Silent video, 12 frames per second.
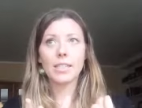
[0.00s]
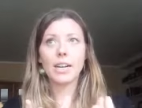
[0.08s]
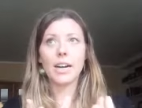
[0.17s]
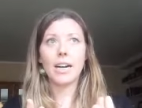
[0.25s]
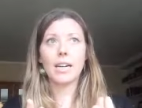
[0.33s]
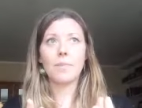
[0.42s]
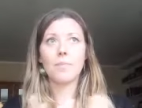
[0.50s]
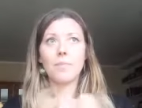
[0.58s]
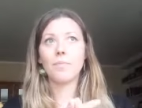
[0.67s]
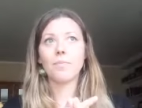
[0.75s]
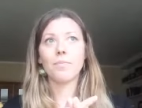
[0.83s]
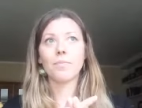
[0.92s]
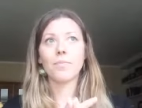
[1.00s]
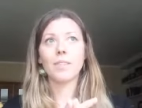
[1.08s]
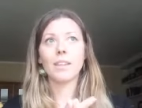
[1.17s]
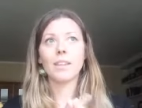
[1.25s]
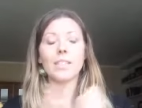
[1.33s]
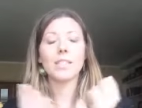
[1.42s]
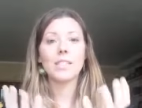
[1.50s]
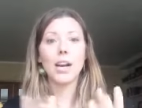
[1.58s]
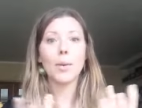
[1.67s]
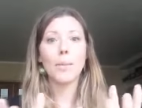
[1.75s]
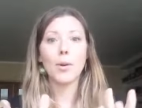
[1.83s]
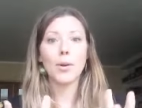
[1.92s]
um,
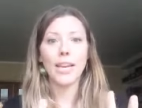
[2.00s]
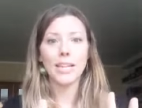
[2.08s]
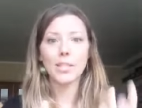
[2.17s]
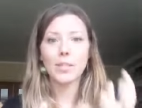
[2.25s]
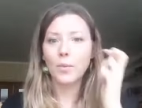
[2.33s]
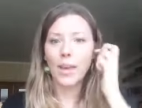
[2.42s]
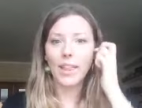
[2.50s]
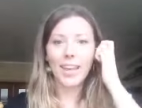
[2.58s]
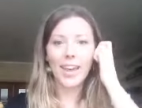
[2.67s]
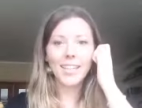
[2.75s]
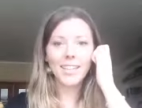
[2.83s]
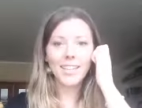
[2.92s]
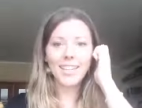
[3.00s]
ceremonious with it